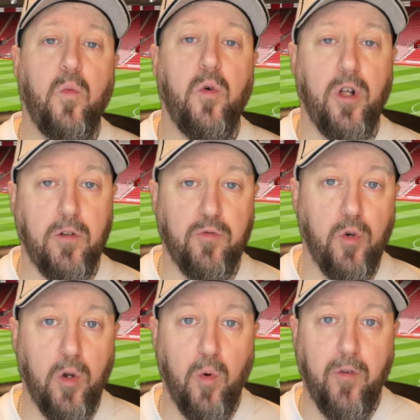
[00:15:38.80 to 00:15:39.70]
it'll
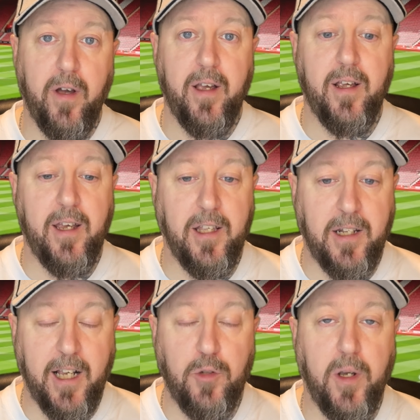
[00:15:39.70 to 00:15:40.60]
roll over in the
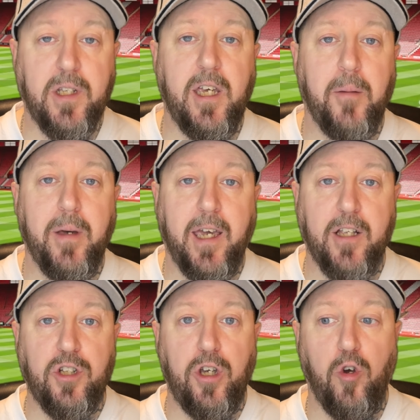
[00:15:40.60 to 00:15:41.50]
next week's game
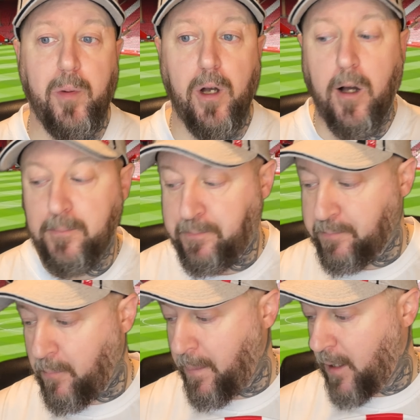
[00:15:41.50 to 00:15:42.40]
against QPR.
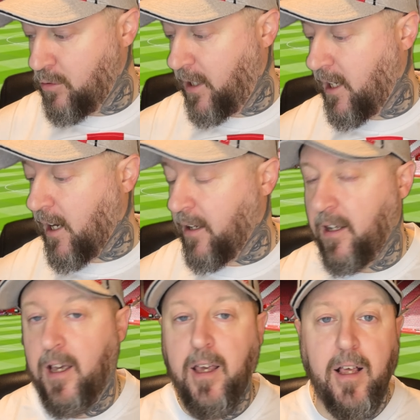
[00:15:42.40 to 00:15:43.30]
So there you go.
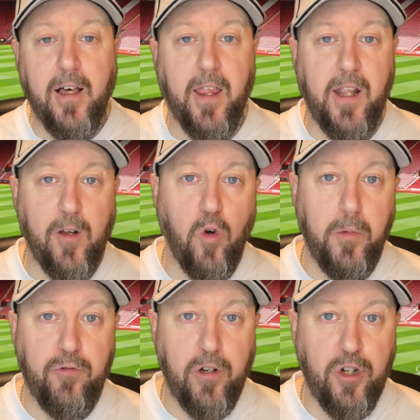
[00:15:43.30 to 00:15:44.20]
Atletico
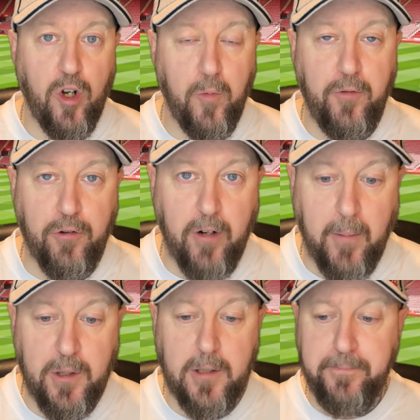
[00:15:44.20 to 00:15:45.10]
Madrid shirt up for
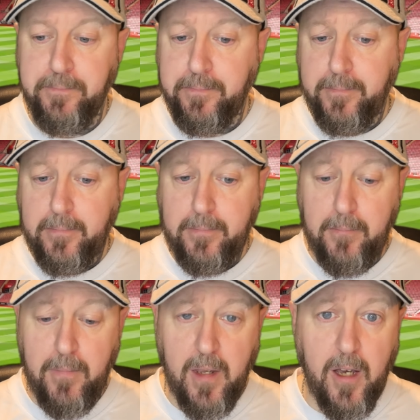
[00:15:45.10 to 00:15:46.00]
grabs.
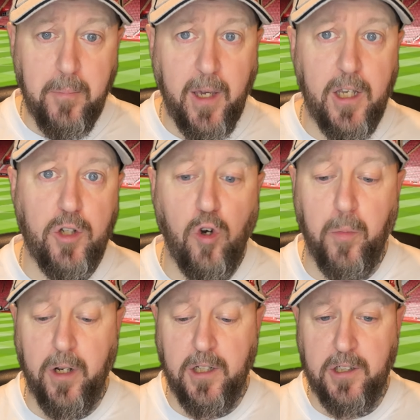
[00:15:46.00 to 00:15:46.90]
Um, get your score
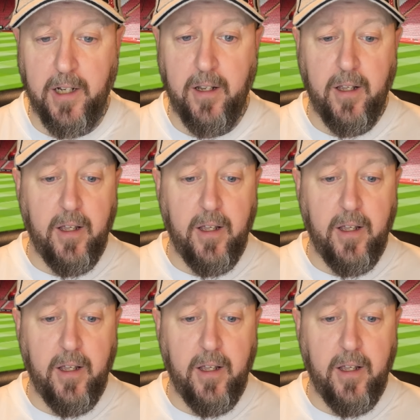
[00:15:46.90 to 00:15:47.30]
predictions in